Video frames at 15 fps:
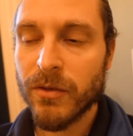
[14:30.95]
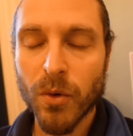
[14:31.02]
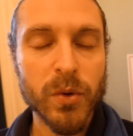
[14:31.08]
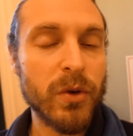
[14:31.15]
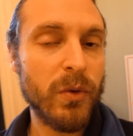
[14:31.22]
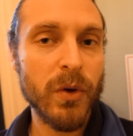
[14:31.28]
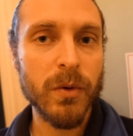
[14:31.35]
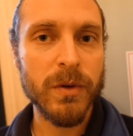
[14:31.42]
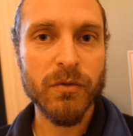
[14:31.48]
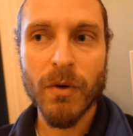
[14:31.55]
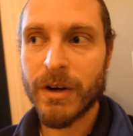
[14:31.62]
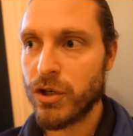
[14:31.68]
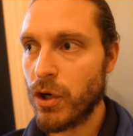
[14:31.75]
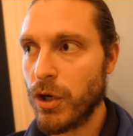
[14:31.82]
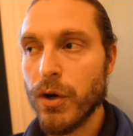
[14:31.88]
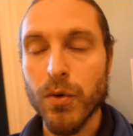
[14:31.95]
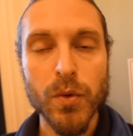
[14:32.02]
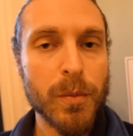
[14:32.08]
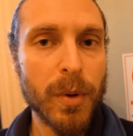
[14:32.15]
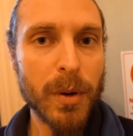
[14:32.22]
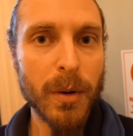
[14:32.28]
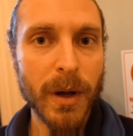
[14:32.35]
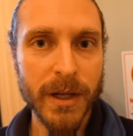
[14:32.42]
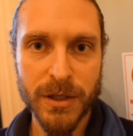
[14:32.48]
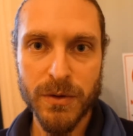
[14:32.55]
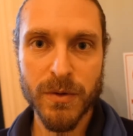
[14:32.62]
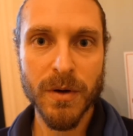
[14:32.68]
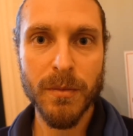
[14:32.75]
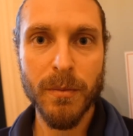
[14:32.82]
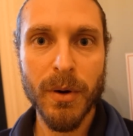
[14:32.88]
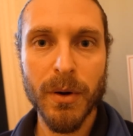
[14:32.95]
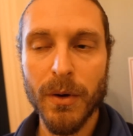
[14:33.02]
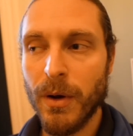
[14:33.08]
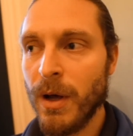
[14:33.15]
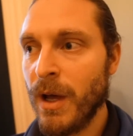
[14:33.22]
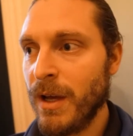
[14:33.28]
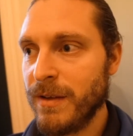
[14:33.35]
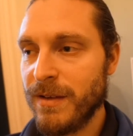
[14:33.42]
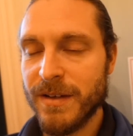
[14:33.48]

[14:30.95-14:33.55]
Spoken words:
So all you do is run your loop, and you can put